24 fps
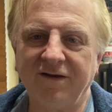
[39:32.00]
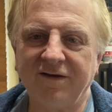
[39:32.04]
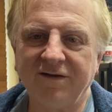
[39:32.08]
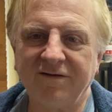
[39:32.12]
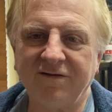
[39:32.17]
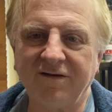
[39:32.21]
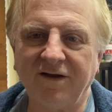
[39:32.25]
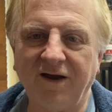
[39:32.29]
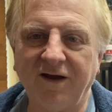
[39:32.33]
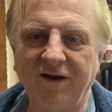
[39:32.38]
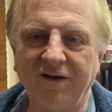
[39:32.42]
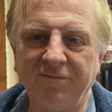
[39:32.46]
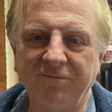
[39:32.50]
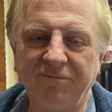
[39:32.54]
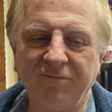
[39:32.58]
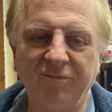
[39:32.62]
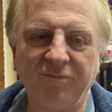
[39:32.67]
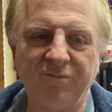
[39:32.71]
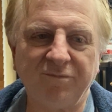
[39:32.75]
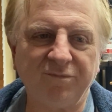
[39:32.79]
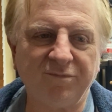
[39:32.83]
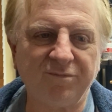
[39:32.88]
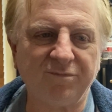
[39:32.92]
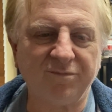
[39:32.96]
So
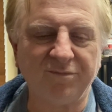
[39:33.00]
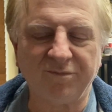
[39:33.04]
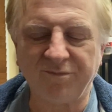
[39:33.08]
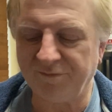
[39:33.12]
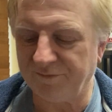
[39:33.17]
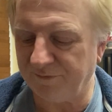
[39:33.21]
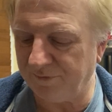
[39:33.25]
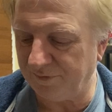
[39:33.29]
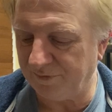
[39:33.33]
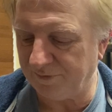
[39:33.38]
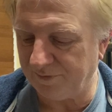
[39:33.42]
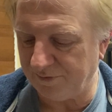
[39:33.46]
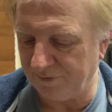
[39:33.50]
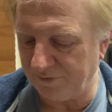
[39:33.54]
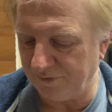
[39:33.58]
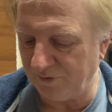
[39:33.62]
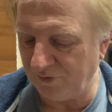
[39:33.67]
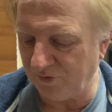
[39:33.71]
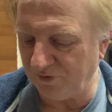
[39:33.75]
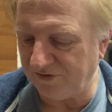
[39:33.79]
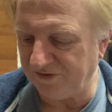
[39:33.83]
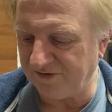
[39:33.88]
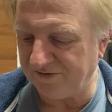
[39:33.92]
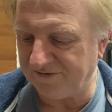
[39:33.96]

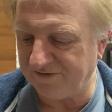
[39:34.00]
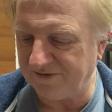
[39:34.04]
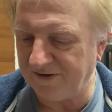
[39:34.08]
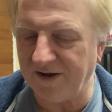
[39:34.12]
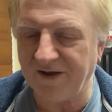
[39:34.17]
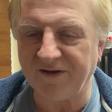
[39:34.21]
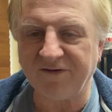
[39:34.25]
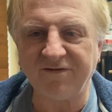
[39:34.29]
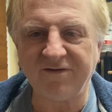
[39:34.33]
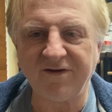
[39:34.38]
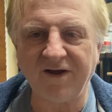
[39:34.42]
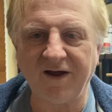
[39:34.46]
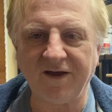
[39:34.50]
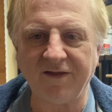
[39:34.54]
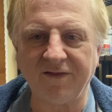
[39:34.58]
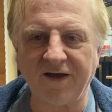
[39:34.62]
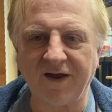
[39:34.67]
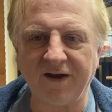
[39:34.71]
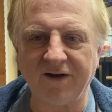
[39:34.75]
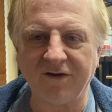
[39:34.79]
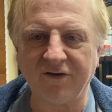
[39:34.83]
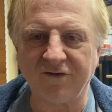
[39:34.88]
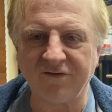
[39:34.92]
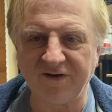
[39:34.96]
we'll just say
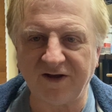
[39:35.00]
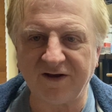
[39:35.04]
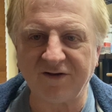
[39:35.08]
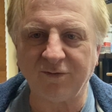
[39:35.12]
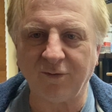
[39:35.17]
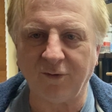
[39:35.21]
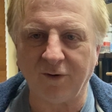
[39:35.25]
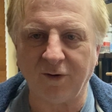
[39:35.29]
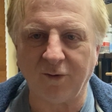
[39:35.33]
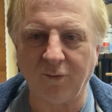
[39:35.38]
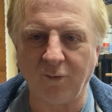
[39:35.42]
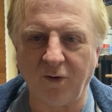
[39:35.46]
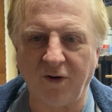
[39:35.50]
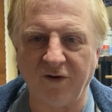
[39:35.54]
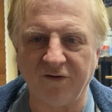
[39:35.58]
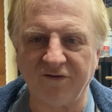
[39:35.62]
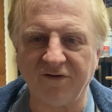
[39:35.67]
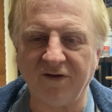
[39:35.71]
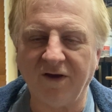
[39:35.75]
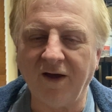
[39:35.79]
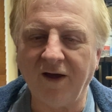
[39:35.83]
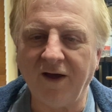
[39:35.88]
that, because that's what it was.